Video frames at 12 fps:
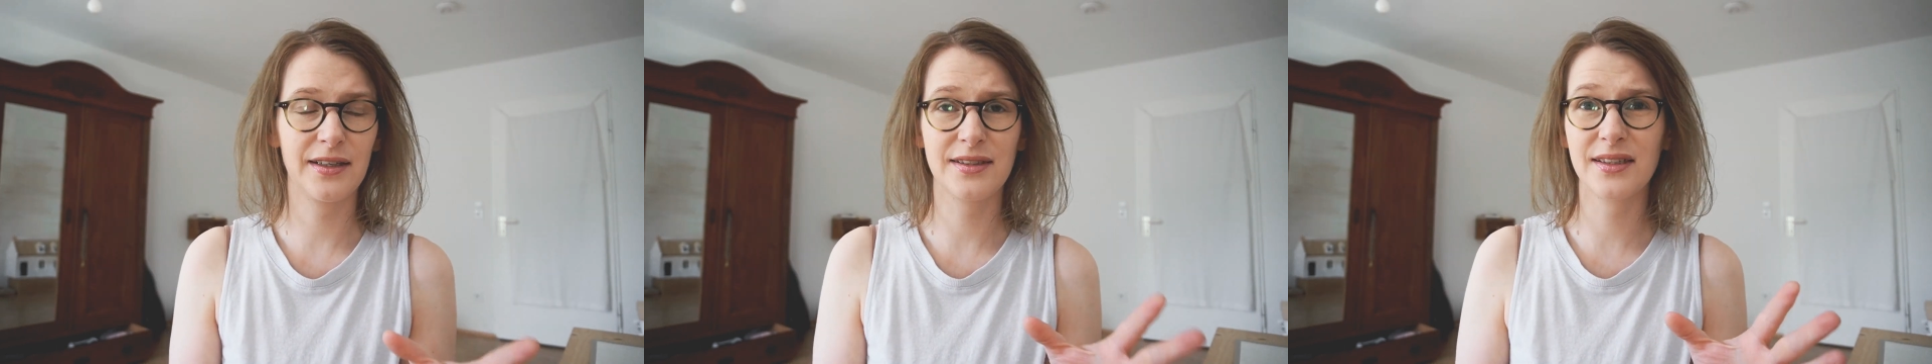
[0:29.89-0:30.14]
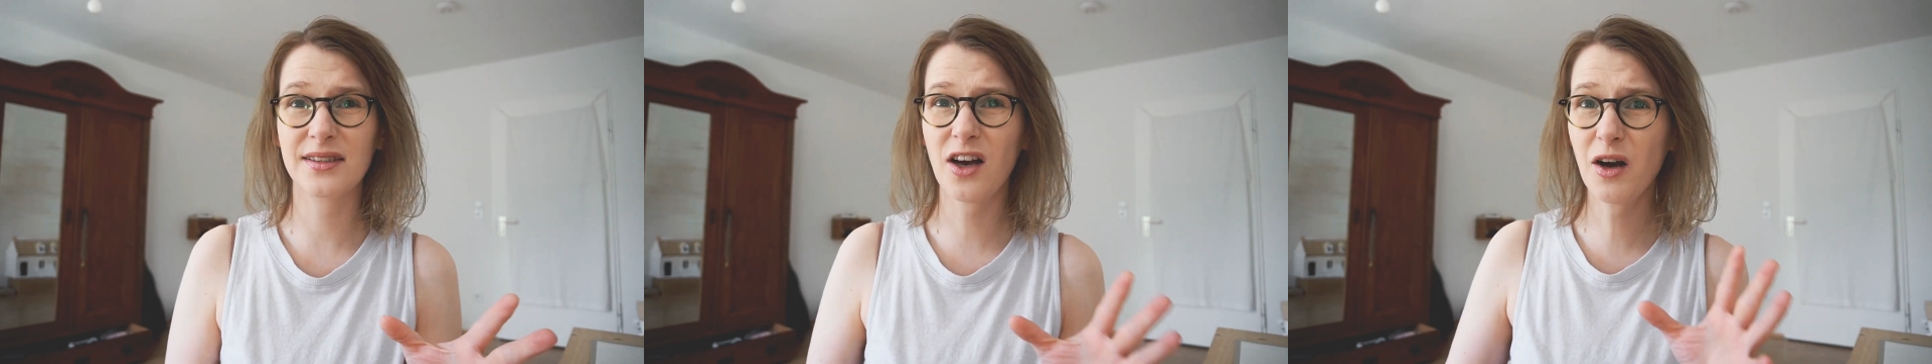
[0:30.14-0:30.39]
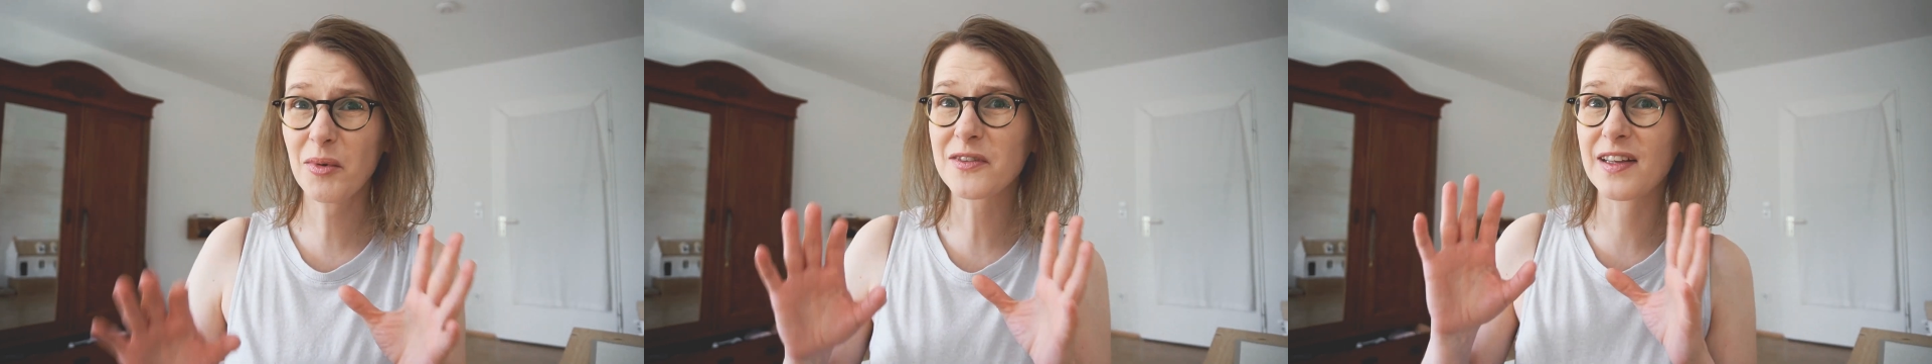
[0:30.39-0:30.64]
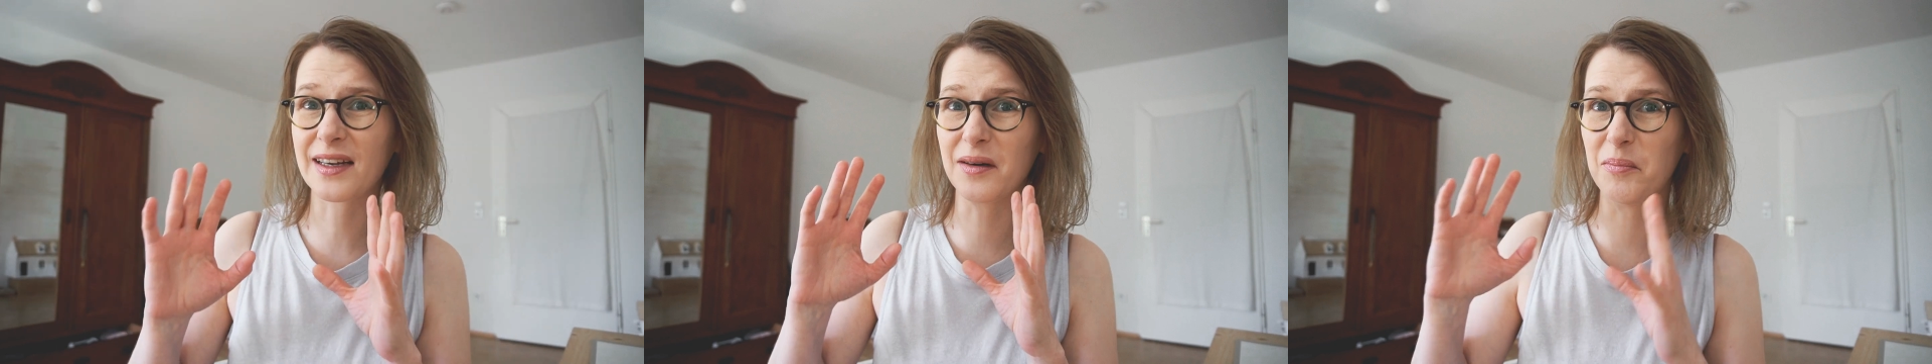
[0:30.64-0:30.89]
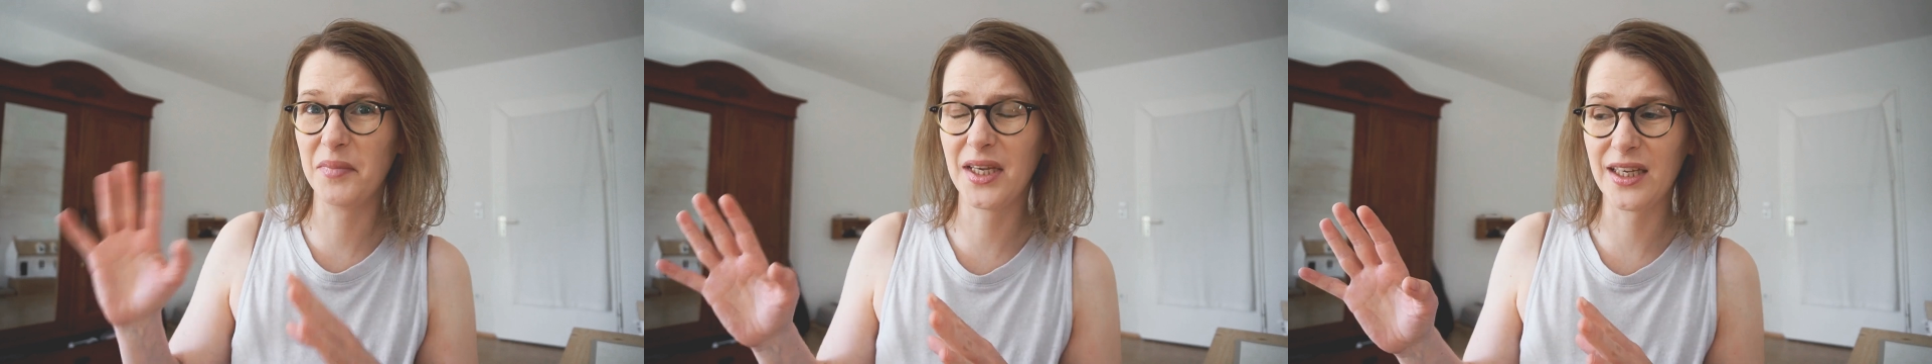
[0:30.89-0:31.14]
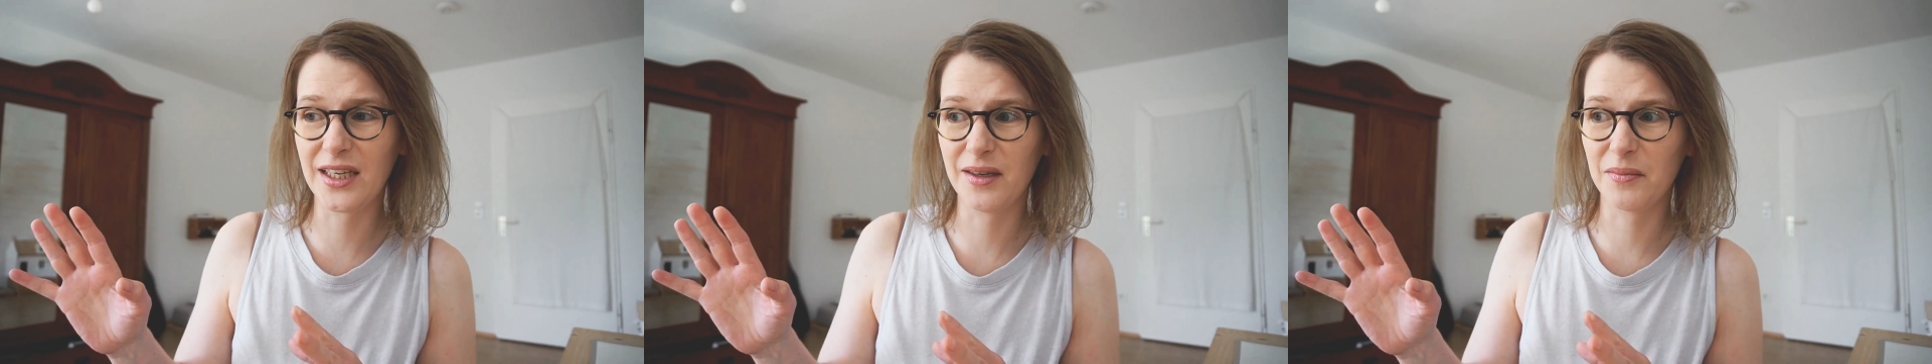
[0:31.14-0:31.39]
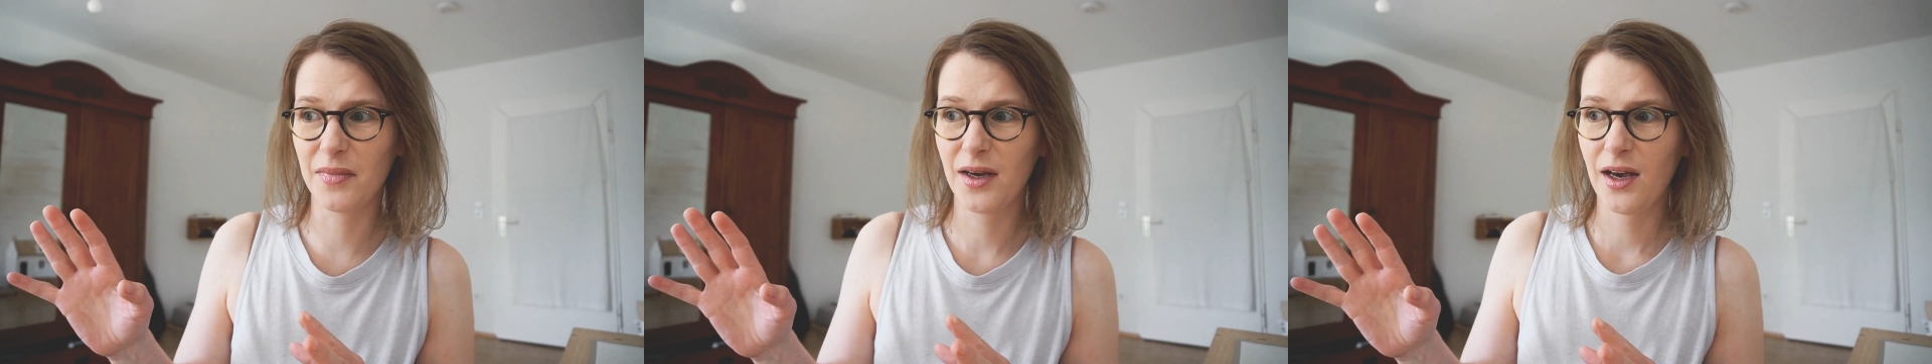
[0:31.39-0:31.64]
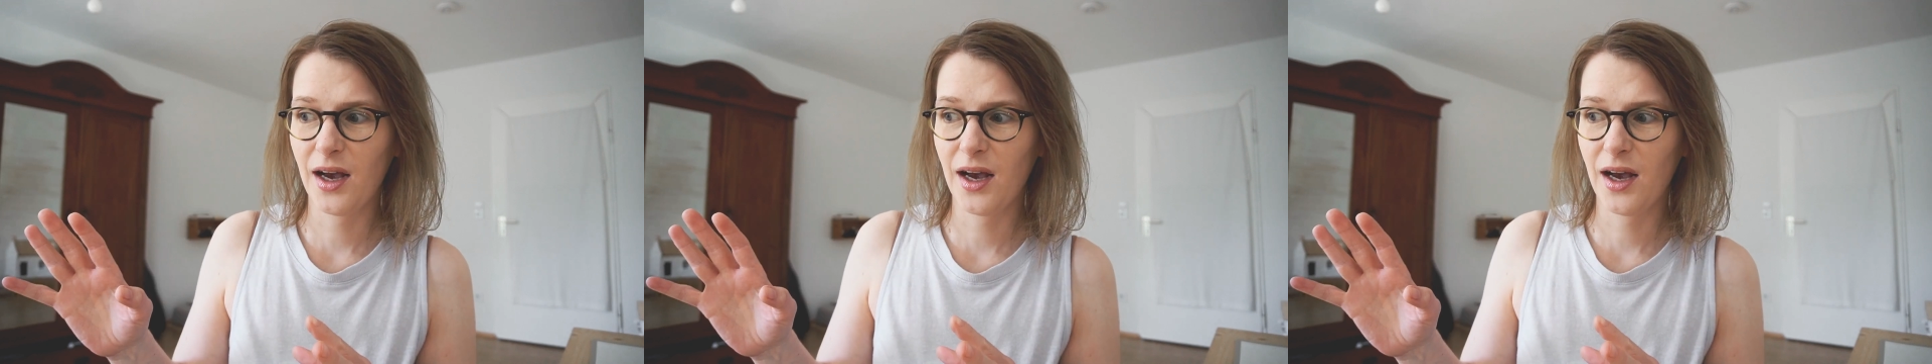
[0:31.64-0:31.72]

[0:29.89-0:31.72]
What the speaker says: it's almost like a meme,